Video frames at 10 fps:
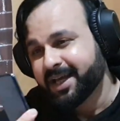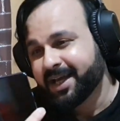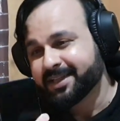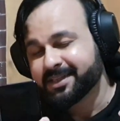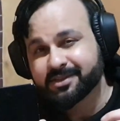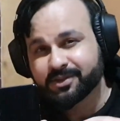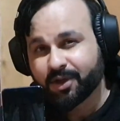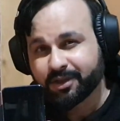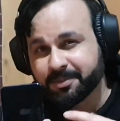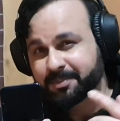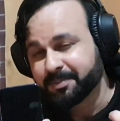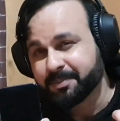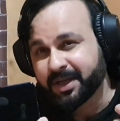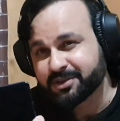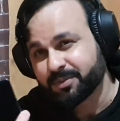And this has got the
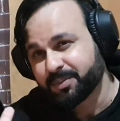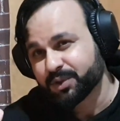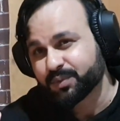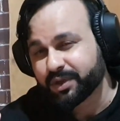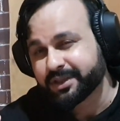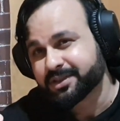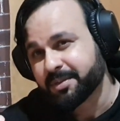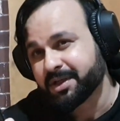best of both worlds.